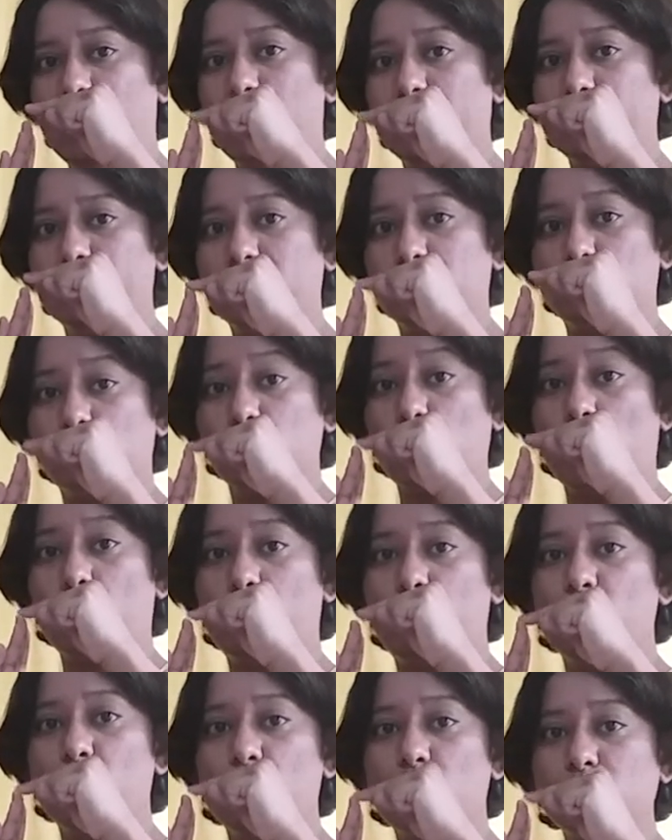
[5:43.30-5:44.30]
the
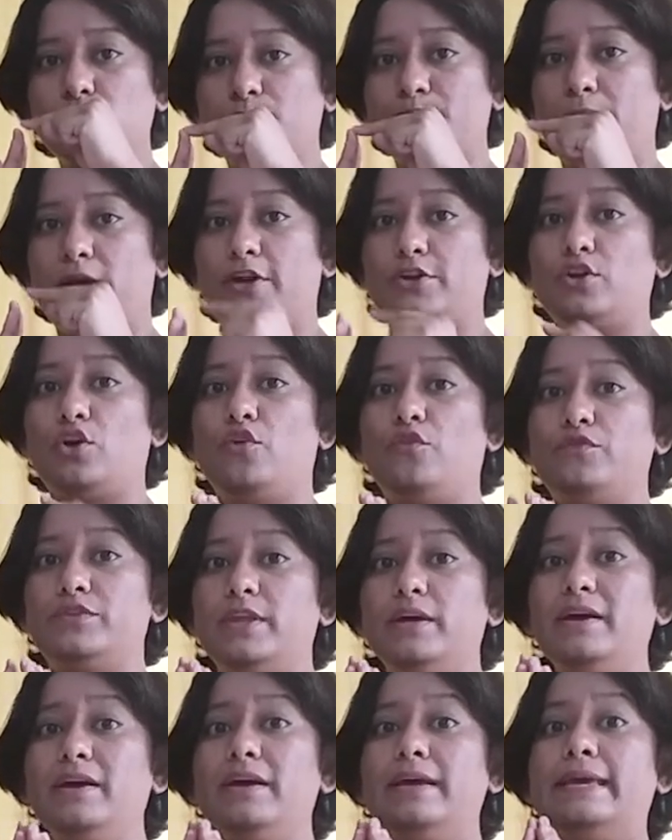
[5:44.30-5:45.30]
topmost part of
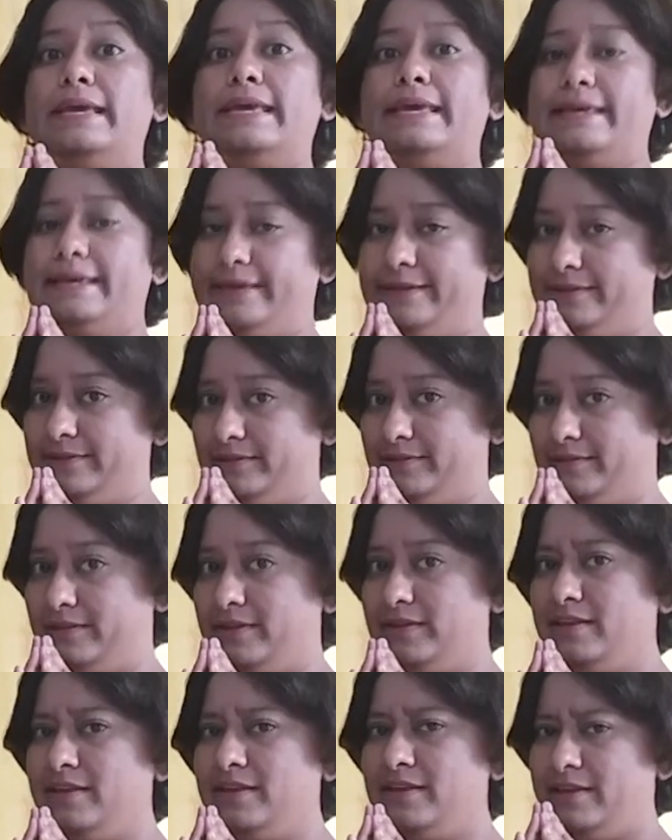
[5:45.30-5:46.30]
the hill.
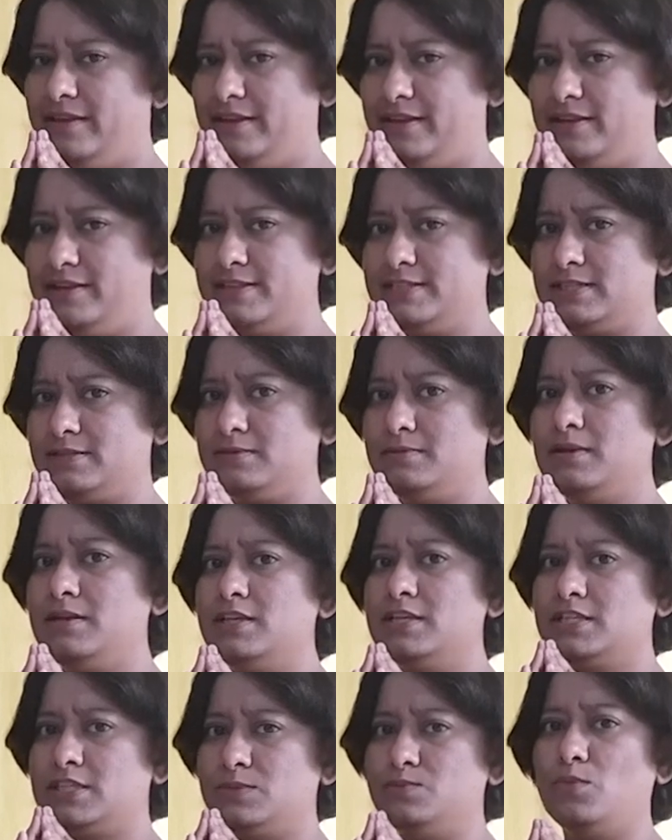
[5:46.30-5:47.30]
Hill is
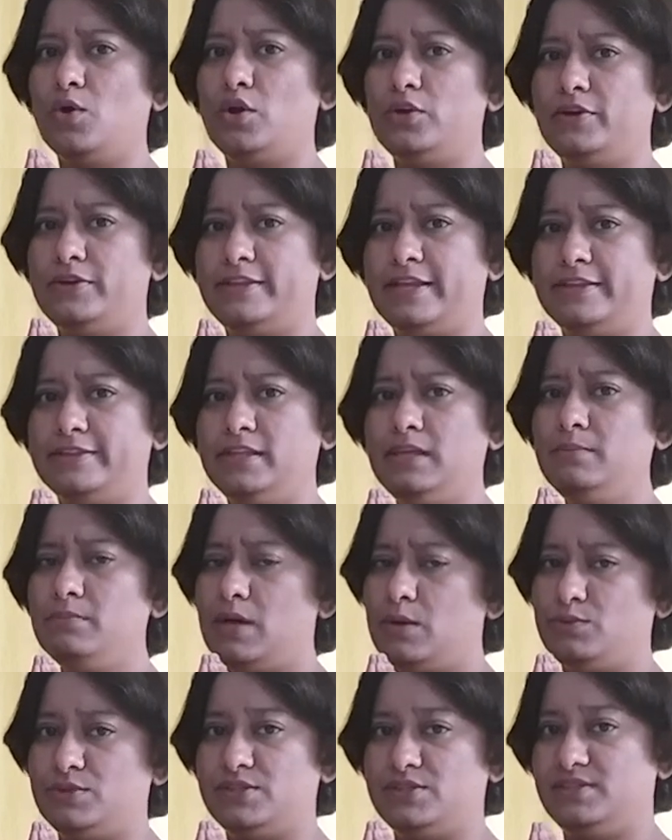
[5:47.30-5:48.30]
smaller than the
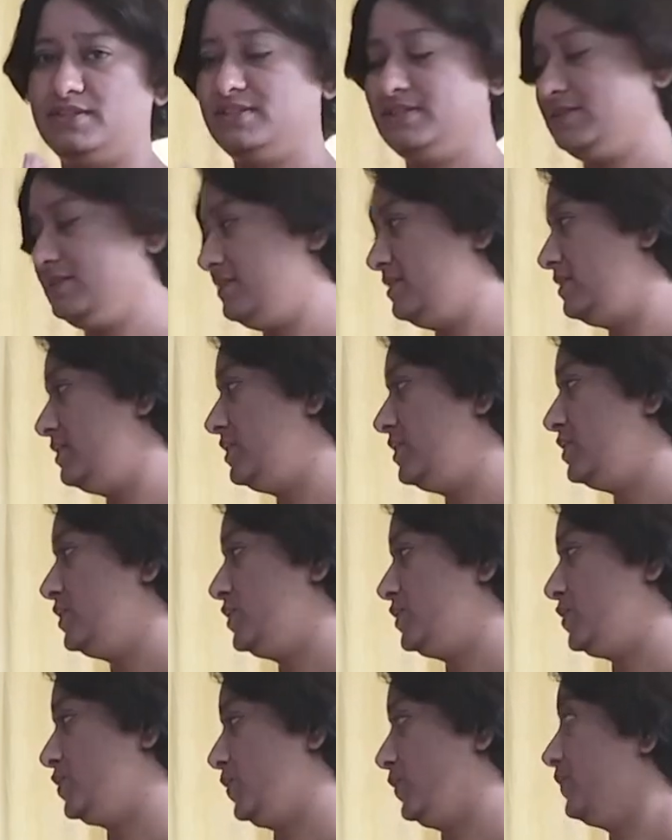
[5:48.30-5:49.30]
mountain.
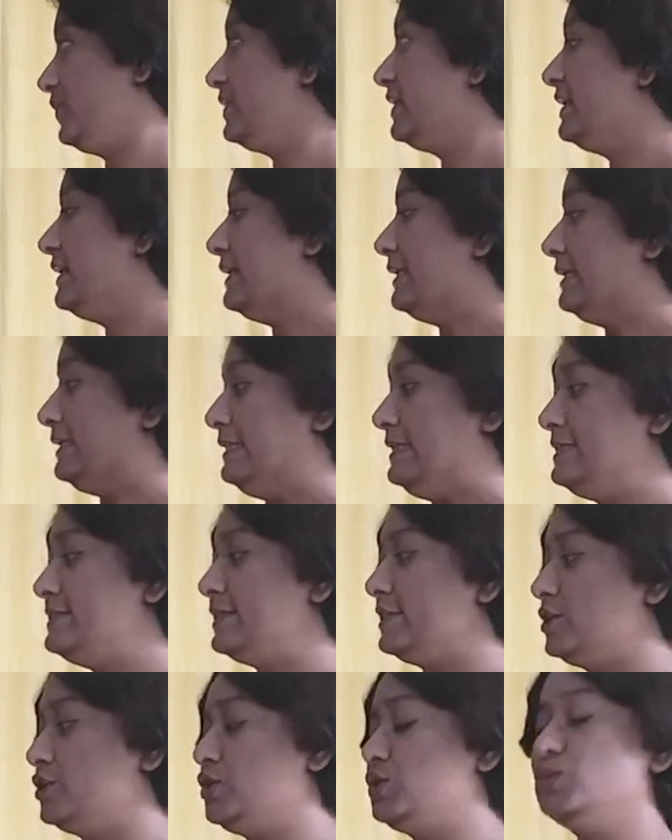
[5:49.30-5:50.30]
So these are
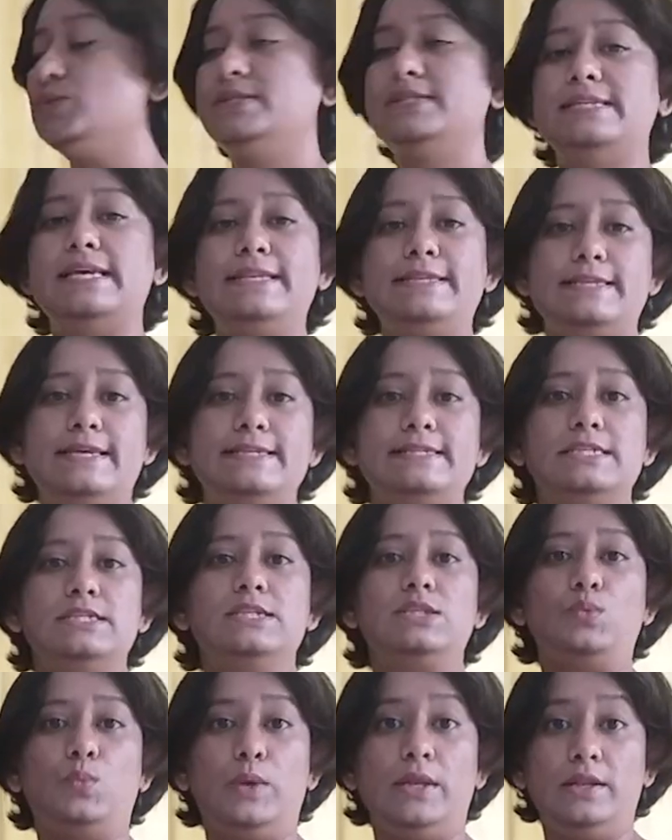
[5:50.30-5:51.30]
the two
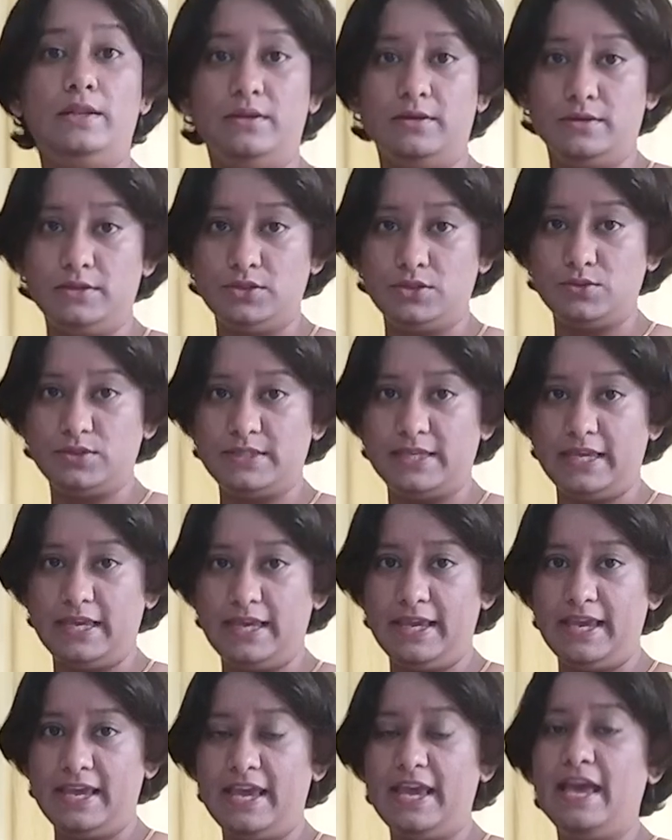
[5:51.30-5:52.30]
sentences we learned
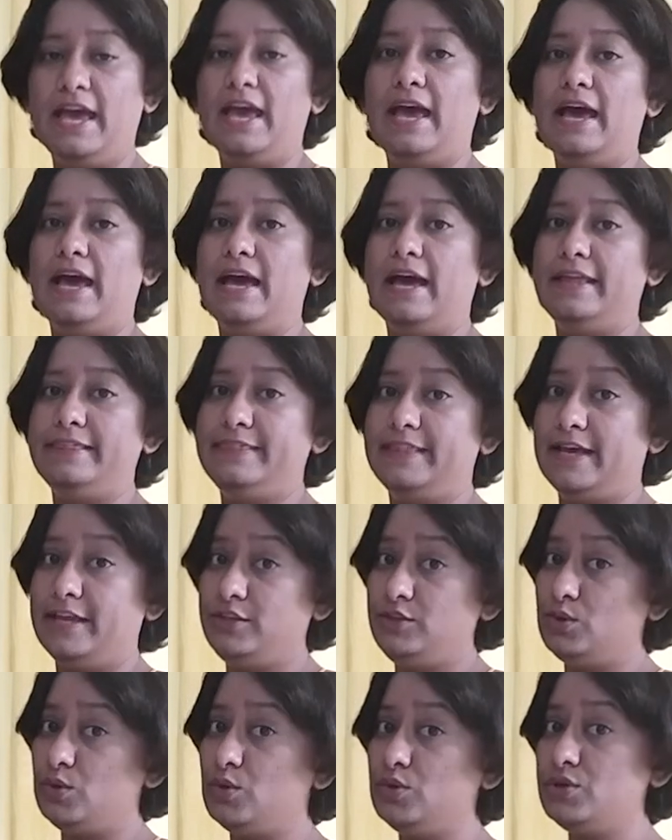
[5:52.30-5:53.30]
today and that
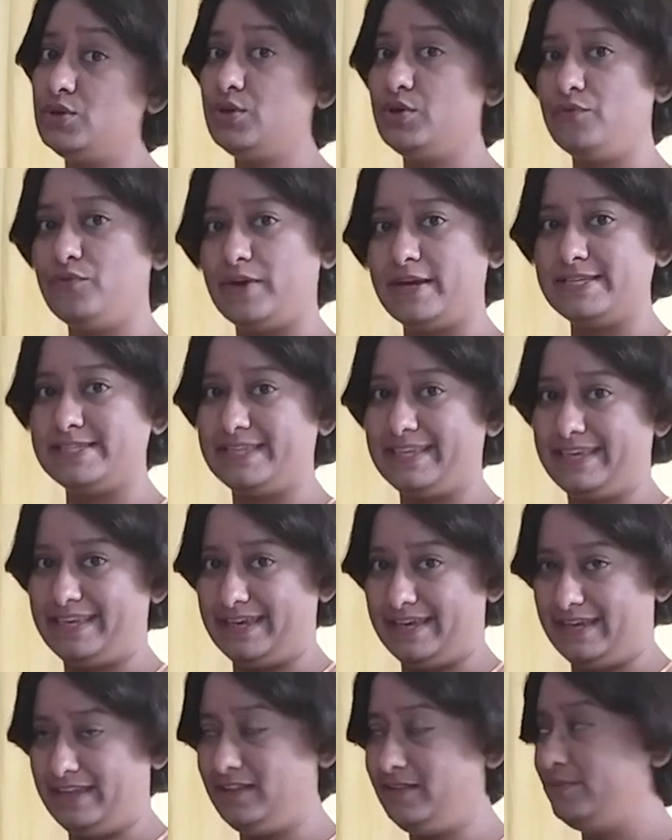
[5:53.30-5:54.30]
you're going to revise
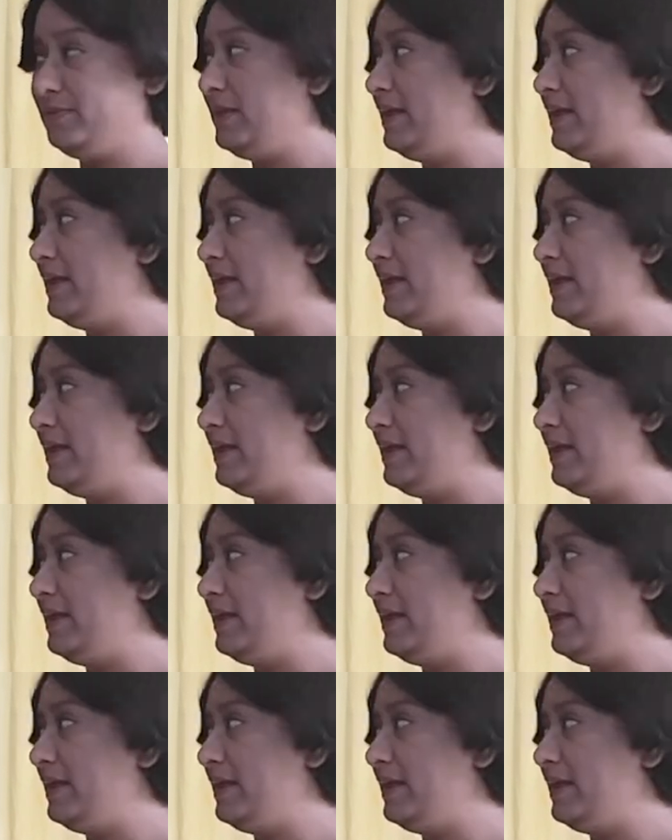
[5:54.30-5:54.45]
again